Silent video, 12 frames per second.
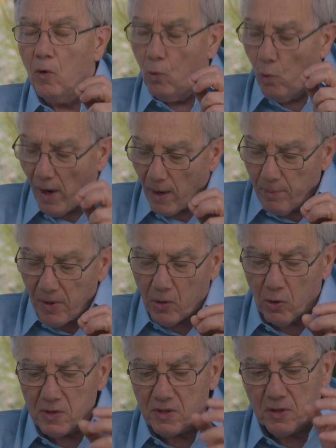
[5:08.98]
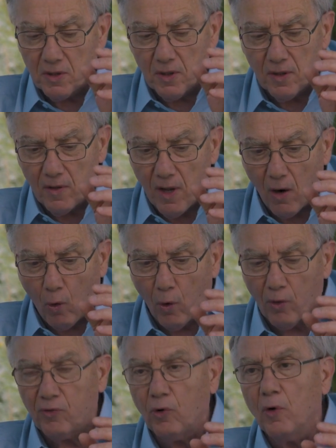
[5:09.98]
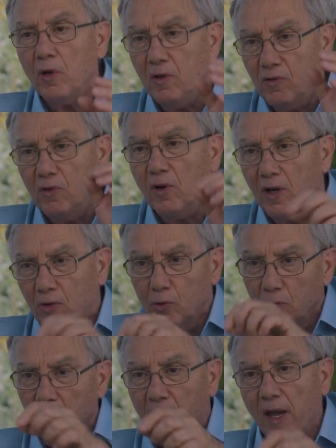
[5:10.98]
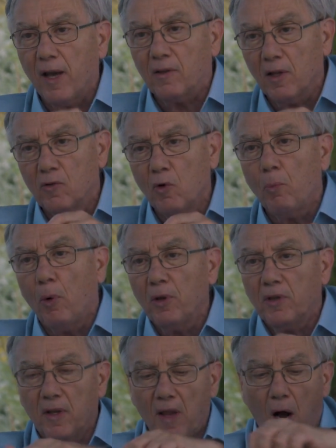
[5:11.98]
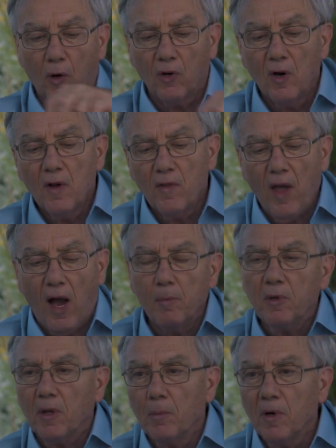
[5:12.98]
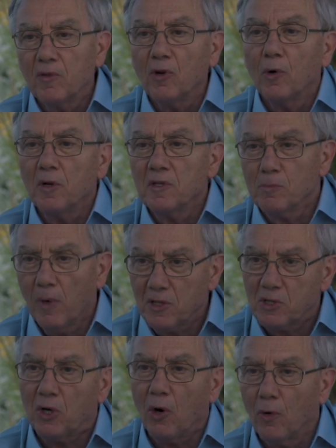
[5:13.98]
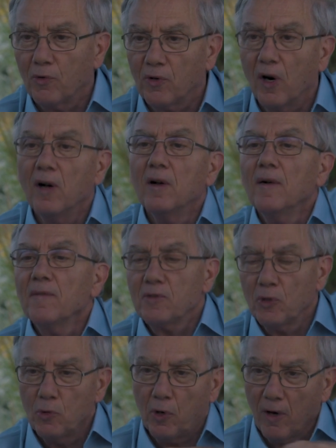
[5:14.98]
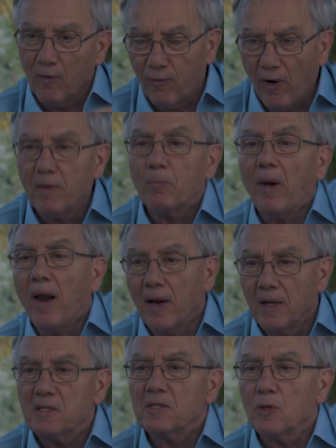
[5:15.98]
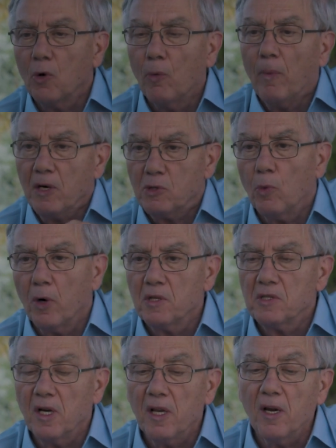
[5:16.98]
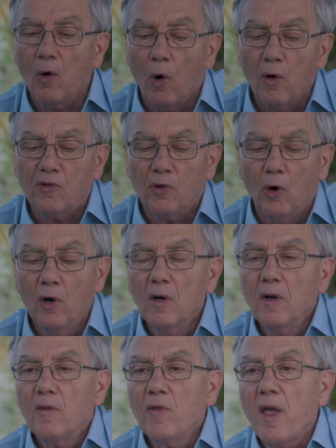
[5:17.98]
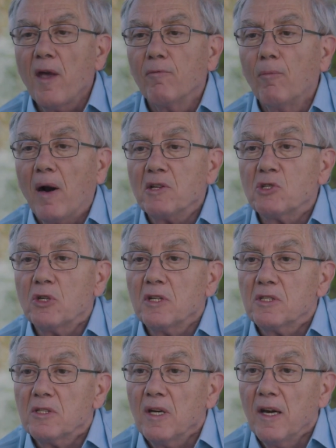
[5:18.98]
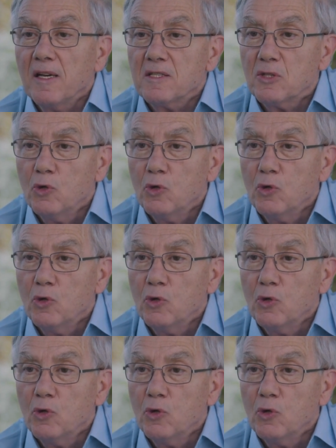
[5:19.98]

well because they are also easier to detect, as you pointed yeah. out. The habitable zone is much closer, yeah, right. so you can find planets, you know, much more easily, and also oh. they have much less less